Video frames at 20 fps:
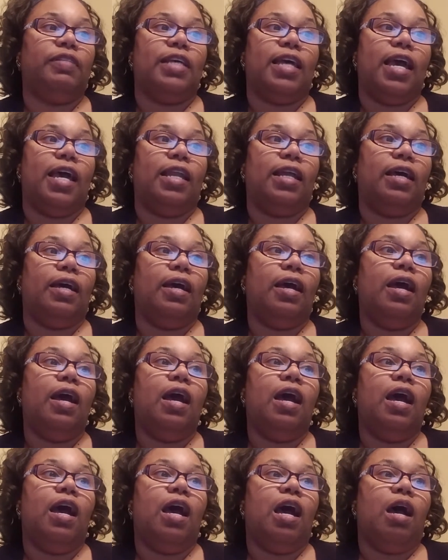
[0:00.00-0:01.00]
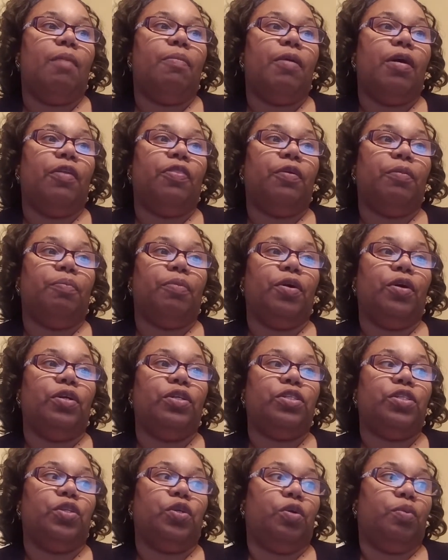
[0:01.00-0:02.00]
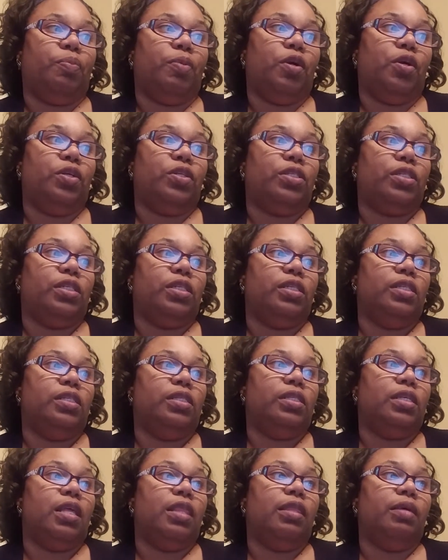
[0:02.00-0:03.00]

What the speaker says: data about the person or persons